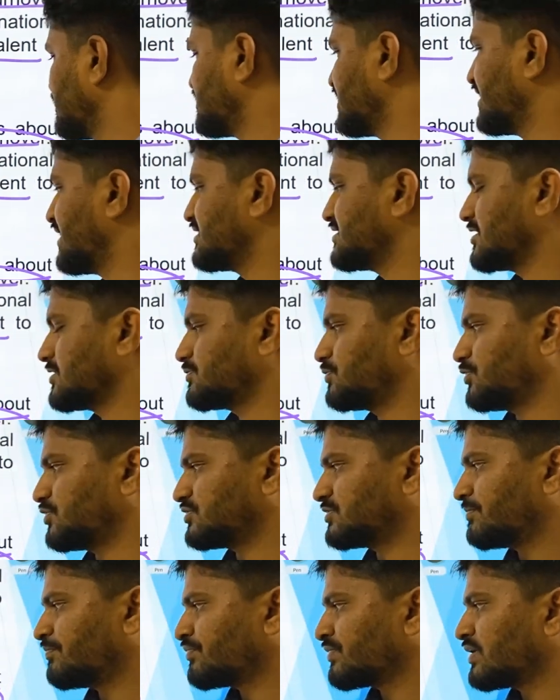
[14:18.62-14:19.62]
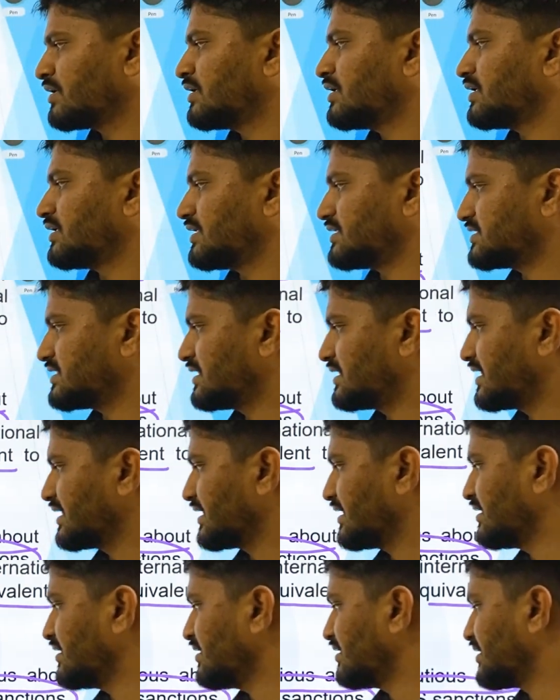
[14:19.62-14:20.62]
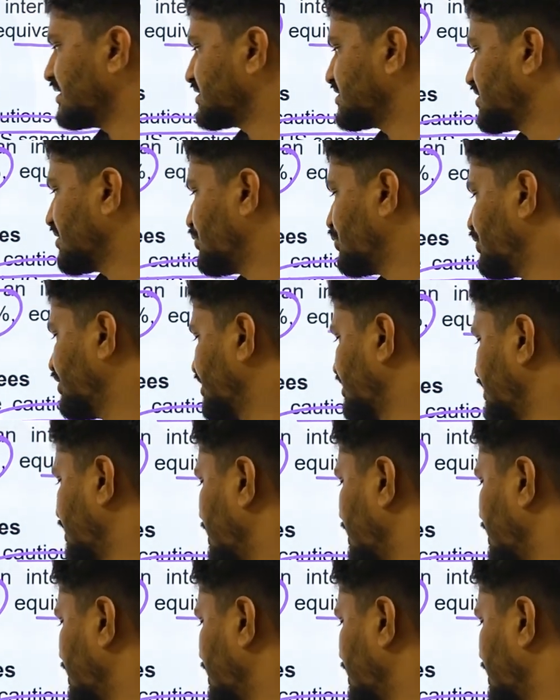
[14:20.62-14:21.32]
is India's exports, resulting in Russia holding